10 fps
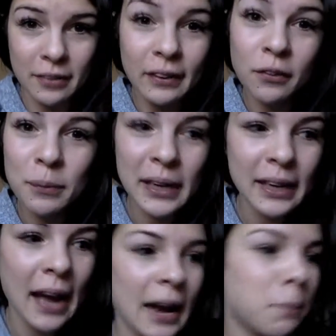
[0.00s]
this is what I
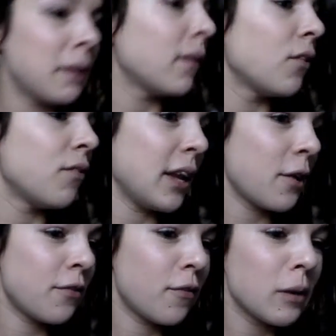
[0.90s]
kind of made this
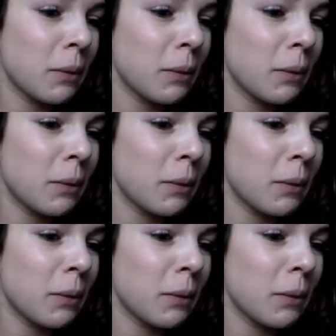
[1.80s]
video for,